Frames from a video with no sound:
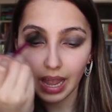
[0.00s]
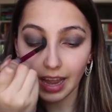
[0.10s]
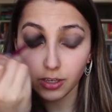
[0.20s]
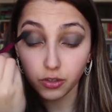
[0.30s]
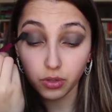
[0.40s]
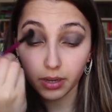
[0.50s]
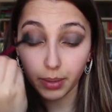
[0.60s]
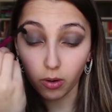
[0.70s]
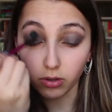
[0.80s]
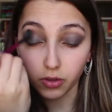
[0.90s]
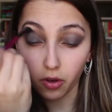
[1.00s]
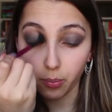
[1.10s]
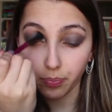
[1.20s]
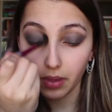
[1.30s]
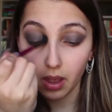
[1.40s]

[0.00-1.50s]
I do look at my horoscope